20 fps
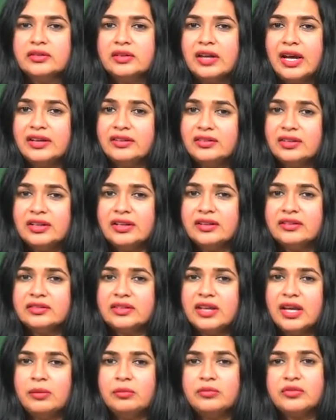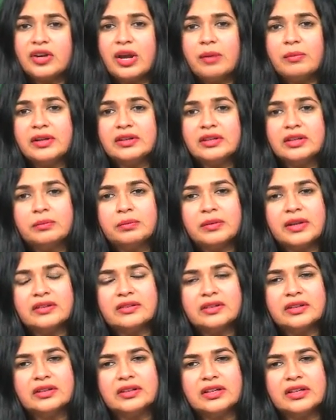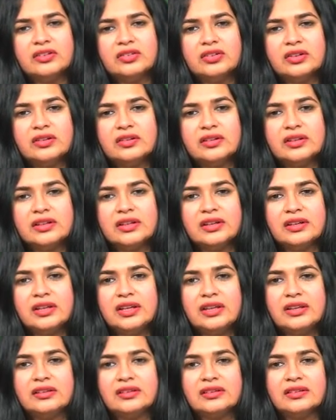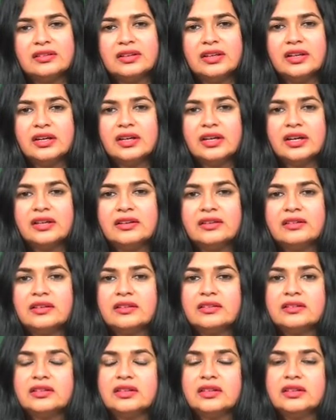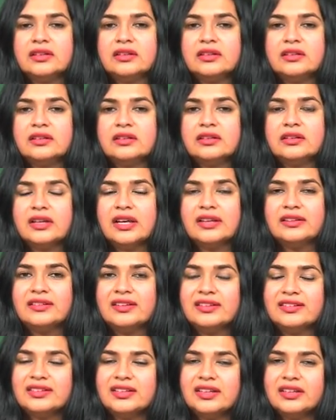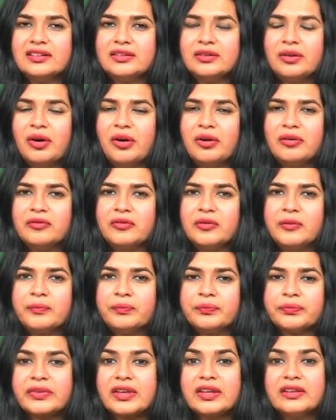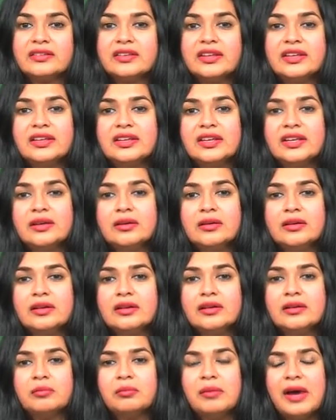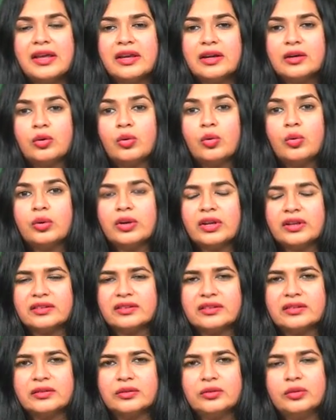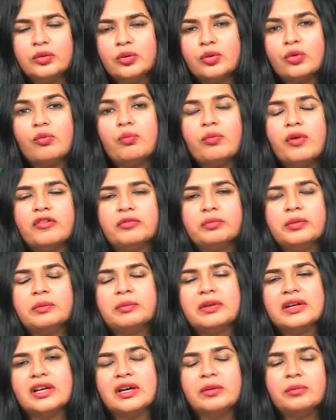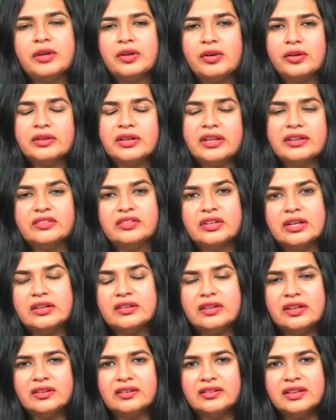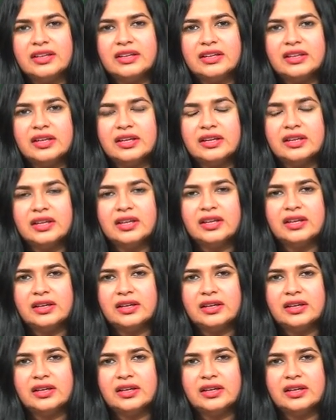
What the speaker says: Until his time, dramatic presentations in Greece consisted of singing by a chorus, group of people coming on the stage and singing,